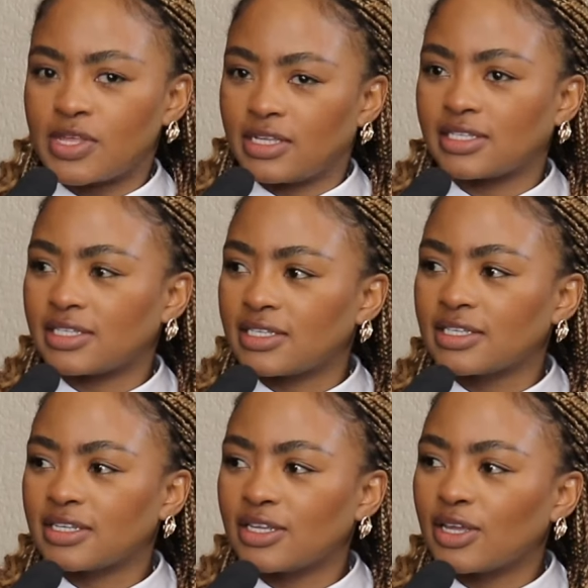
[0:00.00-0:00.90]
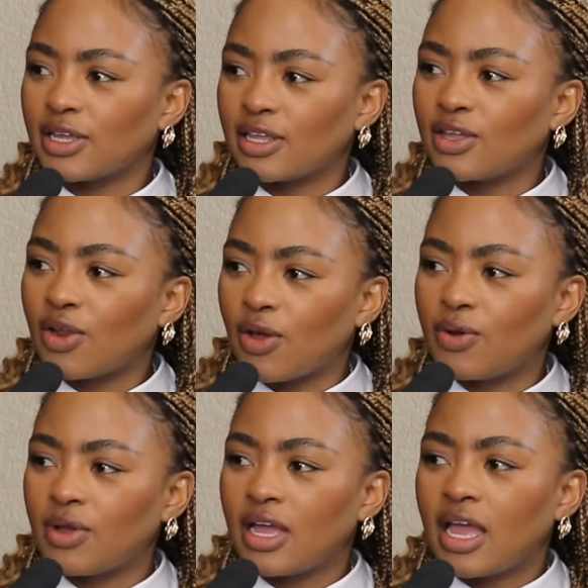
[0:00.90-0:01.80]
with this. Imagine, you know,
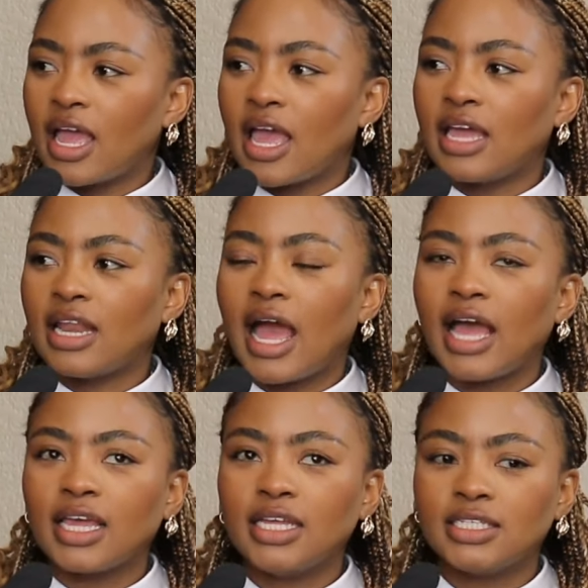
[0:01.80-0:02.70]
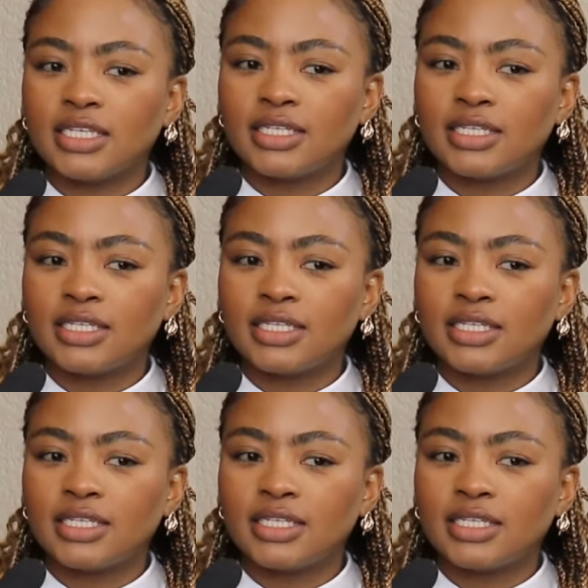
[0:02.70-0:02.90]
yeah, yeah, yeah and yeah. I can